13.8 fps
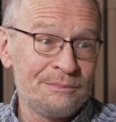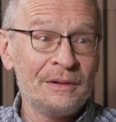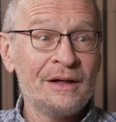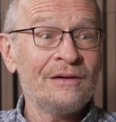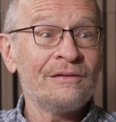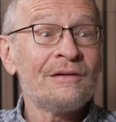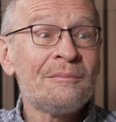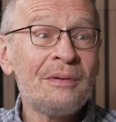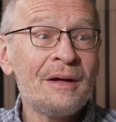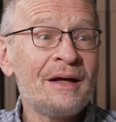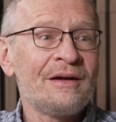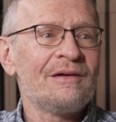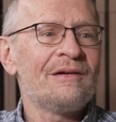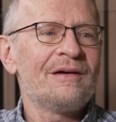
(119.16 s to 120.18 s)
better and
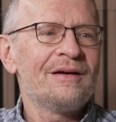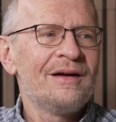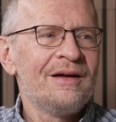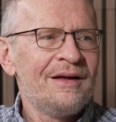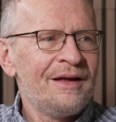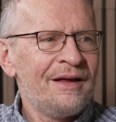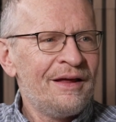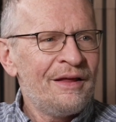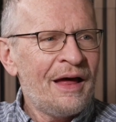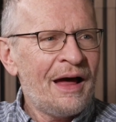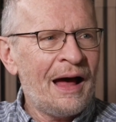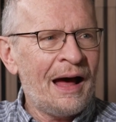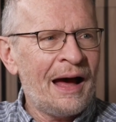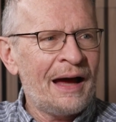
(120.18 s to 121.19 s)
better.
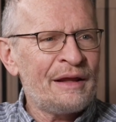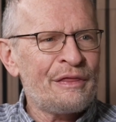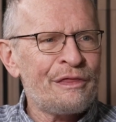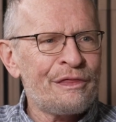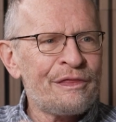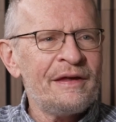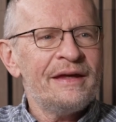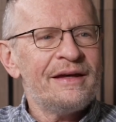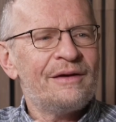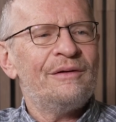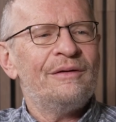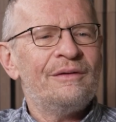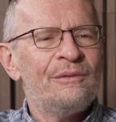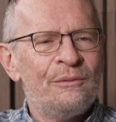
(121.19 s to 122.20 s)
I think
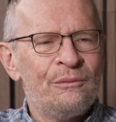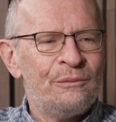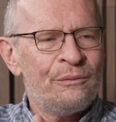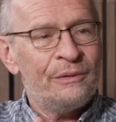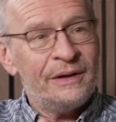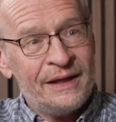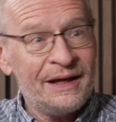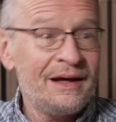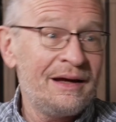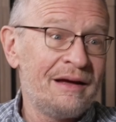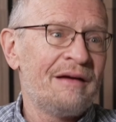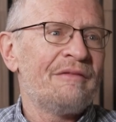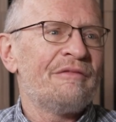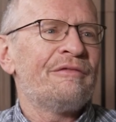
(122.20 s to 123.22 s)
we
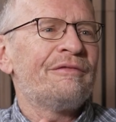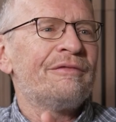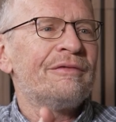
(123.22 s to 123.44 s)
have